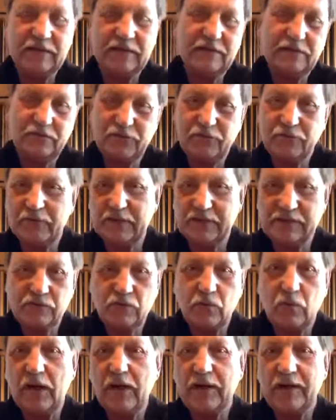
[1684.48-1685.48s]
and they're doing these
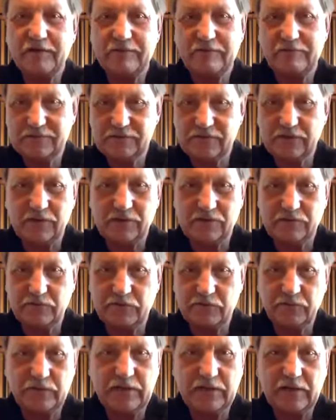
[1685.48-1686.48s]
quiet songs
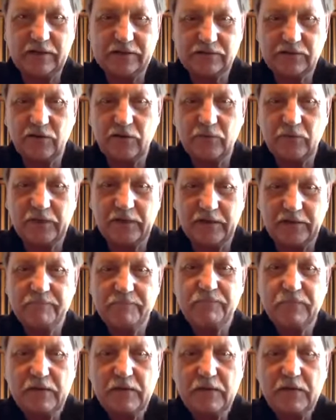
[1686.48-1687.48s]
with really nice harmony.
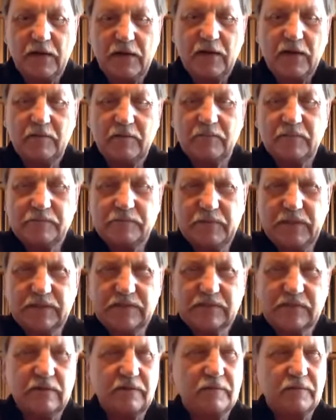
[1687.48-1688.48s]
Let me
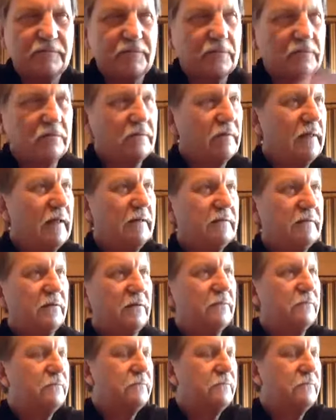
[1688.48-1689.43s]
listen a little further to that though.